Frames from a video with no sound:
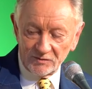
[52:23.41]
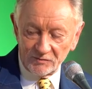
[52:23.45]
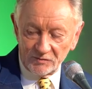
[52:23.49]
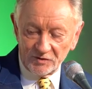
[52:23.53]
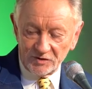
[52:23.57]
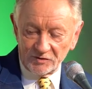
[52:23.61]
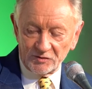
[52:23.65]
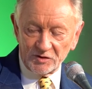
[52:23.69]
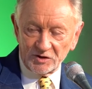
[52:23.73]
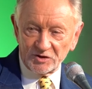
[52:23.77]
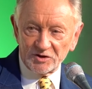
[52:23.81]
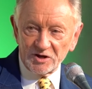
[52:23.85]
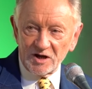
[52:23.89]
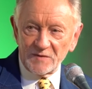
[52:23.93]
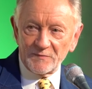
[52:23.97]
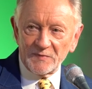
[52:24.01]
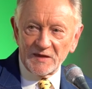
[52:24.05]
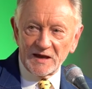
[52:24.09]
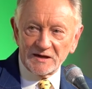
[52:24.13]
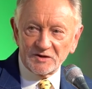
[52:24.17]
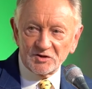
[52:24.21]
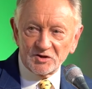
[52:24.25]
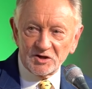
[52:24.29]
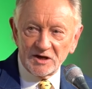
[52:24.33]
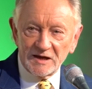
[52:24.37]
To, to, stop
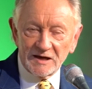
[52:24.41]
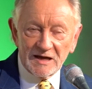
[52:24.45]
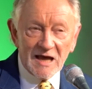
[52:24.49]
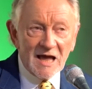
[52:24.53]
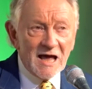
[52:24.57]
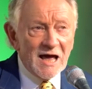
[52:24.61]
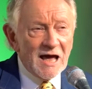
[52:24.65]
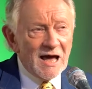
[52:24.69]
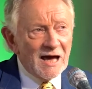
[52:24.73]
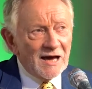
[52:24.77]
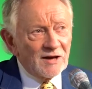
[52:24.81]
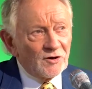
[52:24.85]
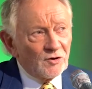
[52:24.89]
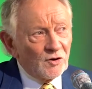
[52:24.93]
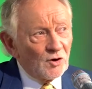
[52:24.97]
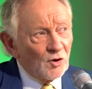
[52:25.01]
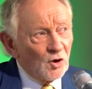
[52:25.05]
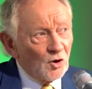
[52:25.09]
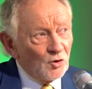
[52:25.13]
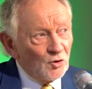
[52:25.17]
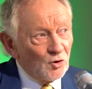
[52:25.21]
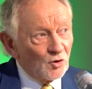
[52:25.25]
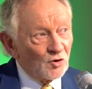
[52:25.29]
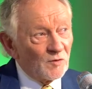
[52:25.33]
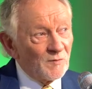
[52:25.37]
that shake. Yeah. And
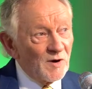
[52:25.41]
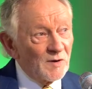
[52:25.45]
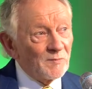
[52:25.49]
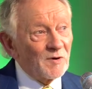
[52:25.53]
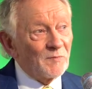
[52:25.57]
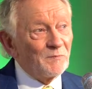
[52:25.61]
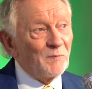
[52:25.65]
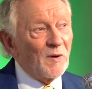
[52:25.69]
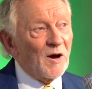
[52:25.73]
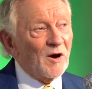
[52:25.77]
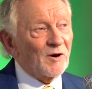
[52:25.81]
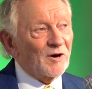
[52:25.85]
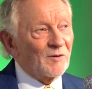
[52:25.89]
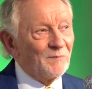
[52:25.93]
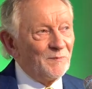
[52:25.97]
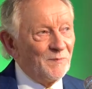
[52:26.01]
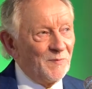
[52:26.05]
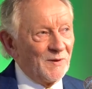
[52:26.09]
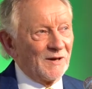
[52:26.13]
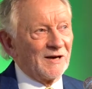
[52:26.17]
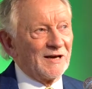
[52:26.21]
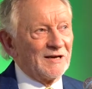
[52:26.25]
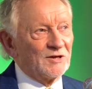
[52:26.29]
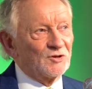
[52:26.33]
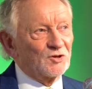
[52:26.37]
you'll remember part of
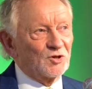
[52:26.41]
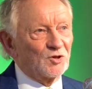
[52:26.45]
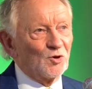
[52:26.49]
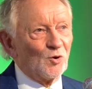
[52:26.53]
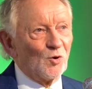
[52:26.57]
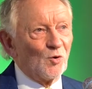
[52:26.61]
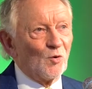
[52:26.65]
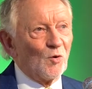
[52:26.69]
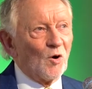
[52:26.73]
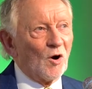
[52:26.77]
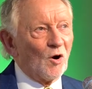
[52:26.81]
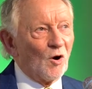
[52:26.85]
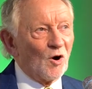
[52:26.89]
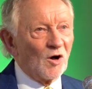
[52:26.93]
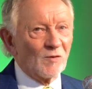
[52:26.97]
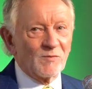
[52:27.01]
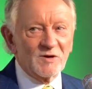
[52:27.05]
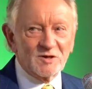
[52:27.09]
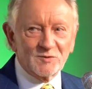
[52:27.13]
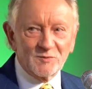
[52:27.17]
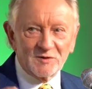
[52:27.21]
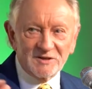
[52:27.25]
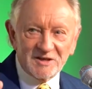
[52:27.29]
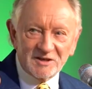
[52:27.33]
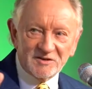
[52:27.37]
Billy's show
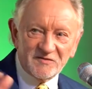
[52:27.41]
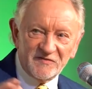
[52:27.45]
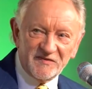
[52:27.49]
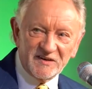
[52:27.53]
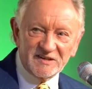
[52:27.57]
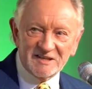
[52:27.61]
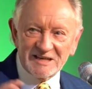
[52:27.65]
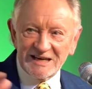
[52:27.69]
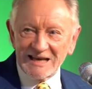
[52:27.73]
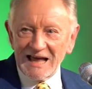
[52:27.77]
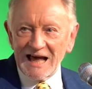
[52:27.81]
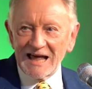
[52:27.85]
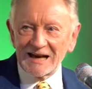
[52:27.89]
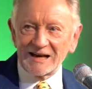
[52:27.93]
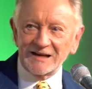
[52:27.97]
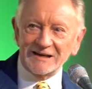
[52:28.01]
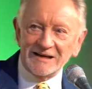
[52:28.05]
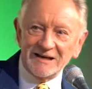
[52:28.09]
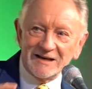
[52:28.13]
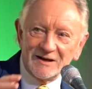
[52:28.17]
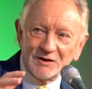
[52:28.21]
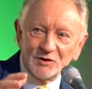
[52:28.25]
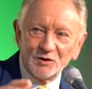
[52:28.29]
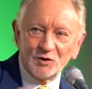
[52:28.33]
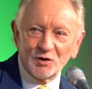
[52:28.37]
always was his physicality,
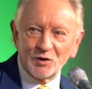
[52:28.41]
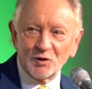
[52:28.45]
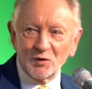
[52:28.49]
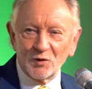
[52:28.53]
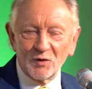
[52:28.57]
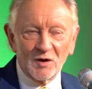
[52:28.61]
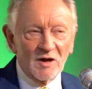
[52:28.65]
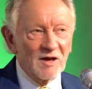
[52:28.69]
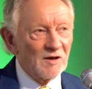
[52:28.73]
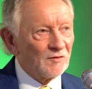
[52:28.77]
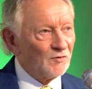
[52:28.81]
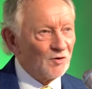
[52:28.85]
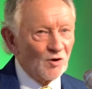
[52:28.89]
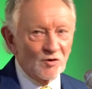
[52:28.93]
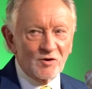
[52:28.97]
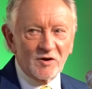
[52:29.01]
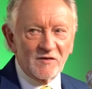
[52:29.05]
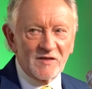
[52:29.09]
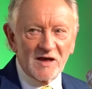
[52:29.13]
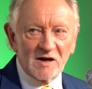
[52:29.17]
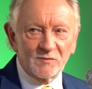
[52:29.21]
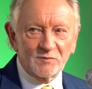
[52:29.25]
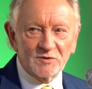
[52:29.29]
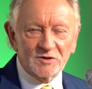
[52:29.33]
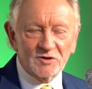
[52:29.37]
yeah. you know. None of
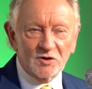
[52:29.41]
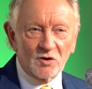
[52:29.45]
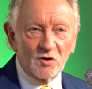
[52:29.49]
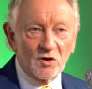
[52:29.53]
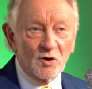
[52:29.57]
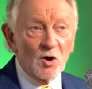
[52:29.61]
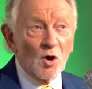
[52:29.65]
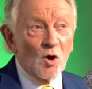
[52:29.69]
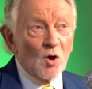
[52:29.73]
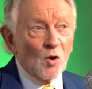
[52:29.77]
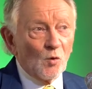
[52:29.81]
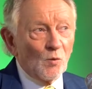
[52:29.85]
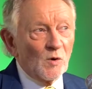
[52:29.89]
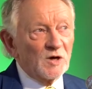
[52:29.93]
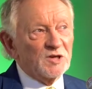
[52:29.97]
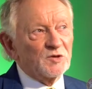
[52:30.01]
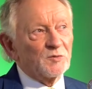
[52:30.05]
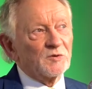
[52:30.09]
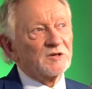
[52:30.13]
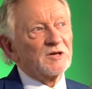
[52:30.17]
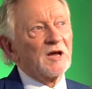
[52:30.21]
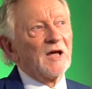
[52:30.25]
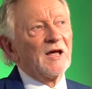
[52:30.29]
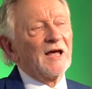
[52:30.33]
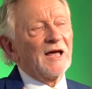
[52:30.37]
that was gone, which
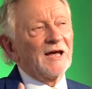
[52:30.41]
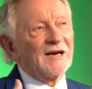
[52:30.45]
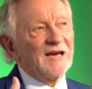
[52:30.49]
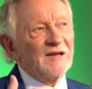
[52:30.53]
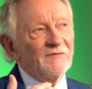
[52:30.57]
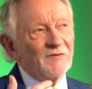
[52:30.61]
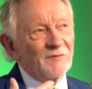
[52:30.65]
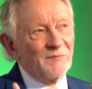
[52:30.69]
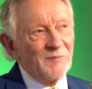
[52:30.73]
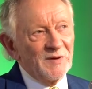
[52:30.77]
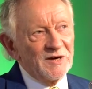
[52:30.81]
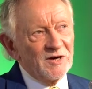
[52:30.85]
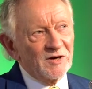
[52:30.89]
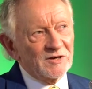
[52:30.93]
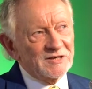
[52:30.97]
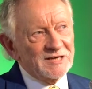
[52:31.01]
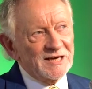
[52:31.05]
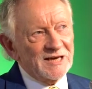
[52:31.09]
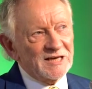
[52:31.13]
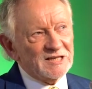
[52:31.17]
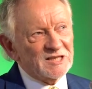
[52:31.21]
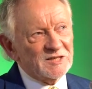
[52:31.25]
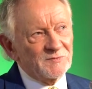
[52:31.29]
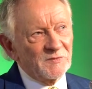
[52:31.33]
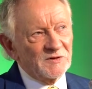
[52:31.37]
was an even bigger
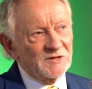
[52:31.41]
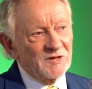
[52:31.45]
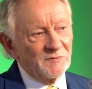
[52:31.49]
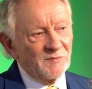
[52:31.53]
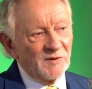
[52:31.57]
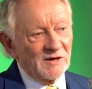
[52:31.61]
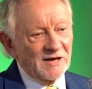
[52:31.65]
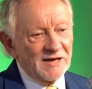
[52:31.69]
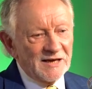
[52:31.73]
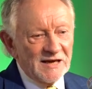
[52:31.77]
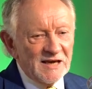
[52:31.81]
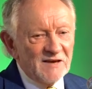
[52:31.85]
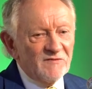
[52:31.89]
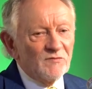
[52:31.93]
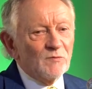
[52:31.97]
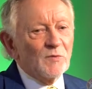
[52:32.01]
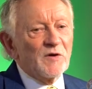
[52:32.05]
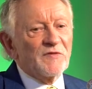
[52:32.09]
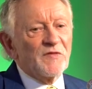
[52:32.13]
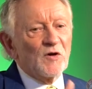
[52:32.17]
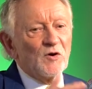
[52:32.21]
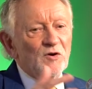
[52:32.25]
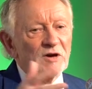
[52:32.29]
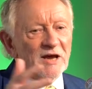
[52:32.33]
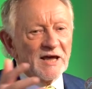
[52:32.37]
testament to Billy. Even
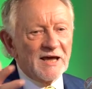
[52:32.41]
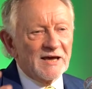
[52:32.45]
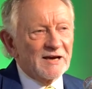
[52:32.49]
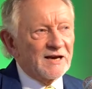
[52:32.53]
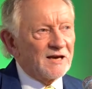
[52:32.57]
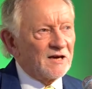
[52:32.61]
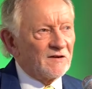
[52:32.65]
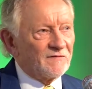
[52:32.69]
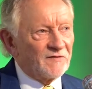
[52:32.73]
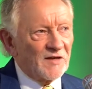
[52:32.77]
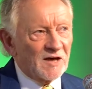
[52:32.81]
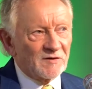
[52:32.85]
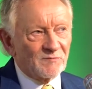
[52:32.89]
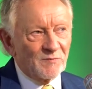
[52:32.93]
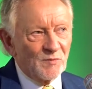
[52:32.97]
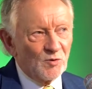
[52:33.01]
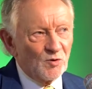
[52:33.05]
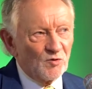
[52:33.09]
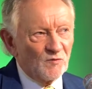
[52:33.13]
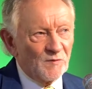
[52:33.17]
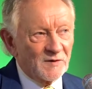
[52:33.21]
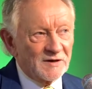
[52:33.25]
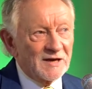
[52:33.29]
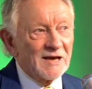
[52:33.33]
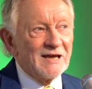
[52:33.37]
without any of that
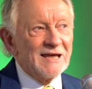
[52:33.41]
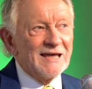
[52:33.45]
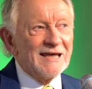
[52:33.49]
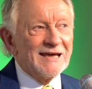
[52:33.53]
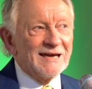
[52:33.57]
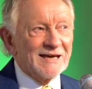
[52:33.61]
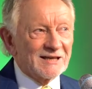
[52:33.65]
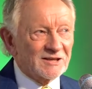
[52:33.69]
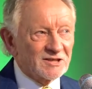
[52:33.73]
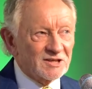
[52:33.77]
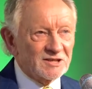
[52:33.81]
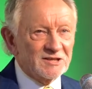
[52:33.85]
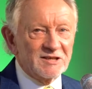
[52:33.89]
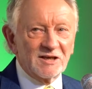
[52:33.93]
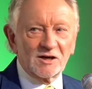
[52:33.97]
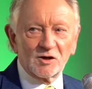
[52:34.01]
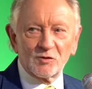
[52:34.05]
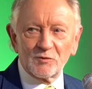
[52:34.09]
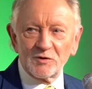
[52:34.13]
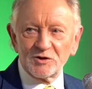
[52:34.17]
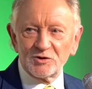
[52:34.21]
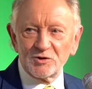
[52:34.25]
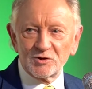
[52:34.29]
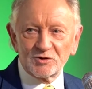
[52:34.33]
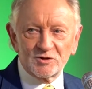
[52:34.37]
movement, he could still
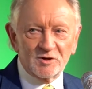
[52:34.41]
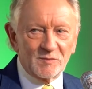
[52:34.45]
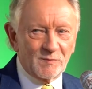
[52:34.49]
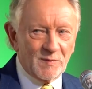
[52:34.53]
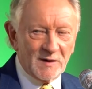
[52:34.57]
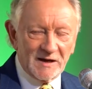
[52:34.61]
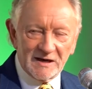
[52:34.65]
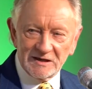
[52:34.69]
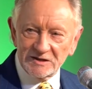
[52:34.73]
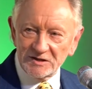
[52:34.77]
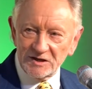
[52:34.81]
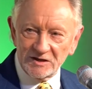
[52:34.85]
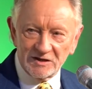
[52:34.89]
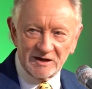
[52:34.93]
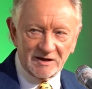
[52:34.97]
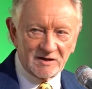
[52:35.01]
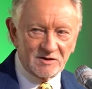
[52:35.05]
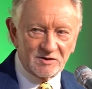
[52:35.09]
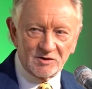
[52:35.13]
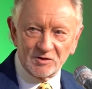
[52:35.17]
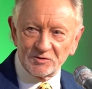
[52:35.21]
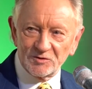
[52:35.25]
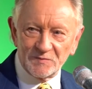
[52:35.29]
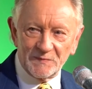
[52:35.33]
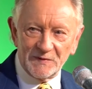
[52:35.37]
reduce the place to like
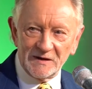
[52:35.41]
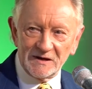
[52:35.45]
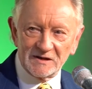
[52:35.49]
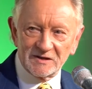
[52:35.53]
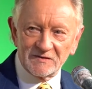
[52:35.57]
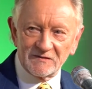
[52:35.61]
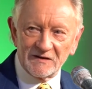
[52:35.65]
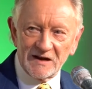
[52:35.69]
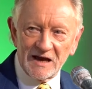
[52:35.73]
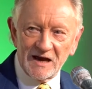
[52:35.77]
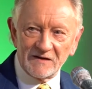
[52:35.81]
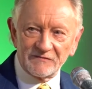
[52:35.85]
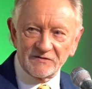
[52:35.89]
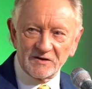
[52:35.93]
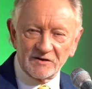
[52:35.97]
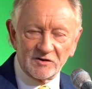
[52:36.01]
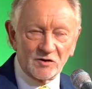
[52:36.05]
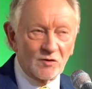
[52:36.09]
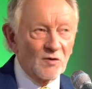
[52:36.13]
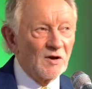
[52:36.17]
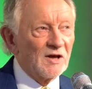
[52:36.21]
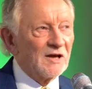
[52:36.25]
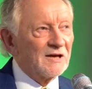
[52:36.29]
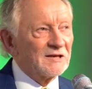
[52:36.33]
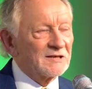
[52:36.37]
just peas yeah. of laughter, you
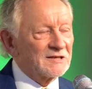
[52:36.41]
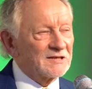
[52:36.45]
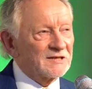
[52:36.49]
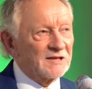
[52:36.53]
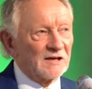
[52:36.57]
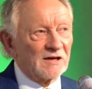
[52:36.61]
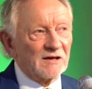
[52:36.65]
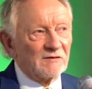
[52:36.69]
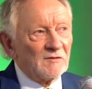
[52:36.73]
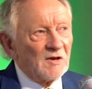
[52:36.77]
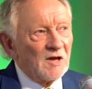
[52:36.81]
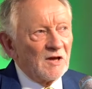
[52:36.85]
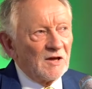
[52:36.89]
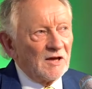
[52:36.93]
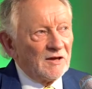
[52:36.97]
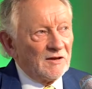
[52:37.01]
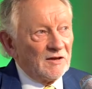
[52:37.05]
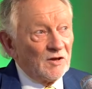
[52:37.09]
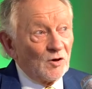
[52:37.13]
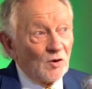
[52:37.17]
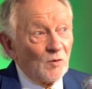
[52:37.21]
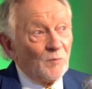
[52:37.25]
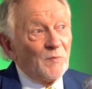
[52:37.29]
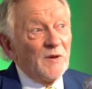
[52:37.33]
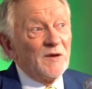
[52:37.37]
know. Still,
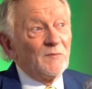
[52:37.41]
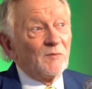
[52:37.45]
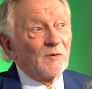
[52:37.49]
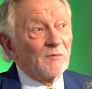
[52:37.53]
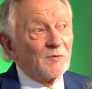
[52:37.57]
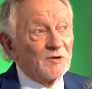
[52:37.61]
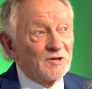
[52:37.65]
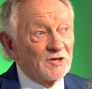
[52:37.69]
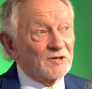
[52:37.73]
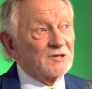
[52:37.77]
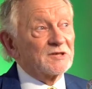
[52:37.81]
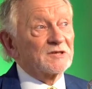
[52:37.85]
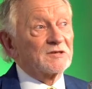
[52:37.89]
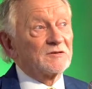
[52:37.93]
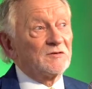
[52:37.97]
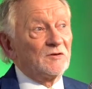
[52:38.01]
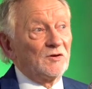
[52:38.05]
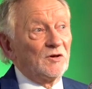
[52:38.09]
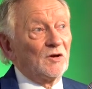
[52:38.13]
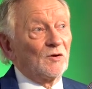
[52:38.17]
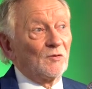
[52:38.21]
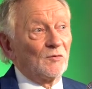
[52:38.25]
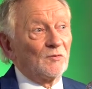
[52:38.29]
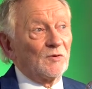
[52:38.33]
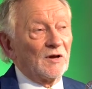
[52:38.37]
you know, people were just,
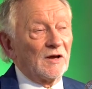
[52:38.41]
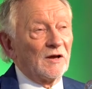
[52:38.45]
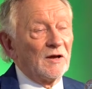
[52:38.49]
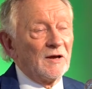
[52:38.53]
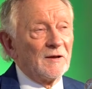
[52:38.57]
you know,